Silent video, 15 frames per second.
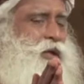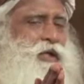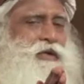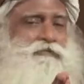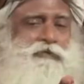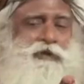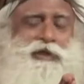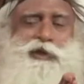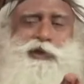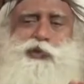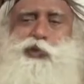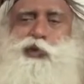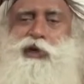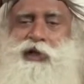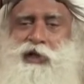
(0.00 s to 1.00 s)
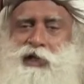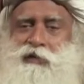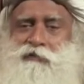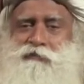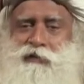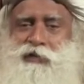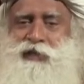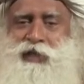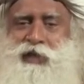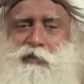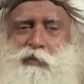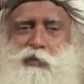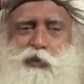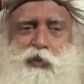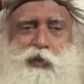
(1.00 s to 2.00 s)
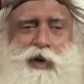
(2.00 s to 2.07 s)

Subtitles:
If it is working for them,